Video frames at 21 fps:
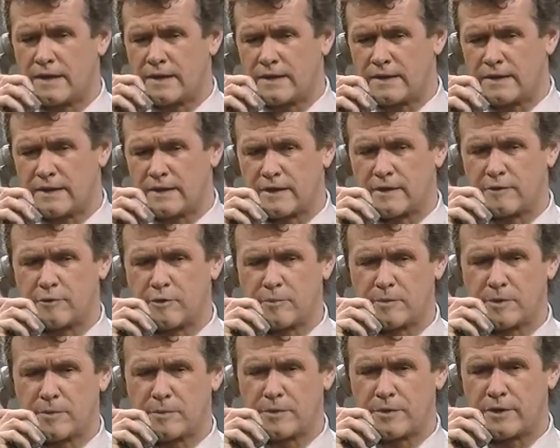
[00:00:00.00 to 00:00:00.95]

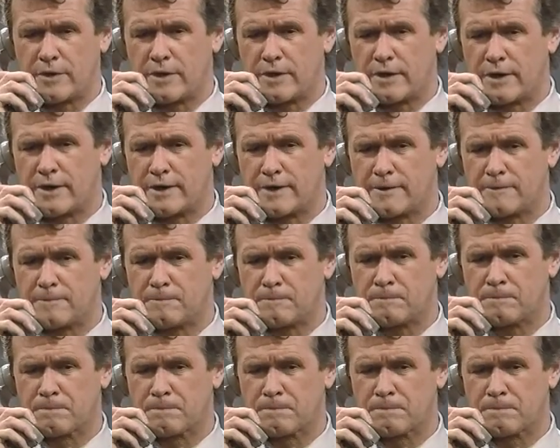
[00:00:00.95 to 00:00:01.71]
Yeah, yeah, I remember.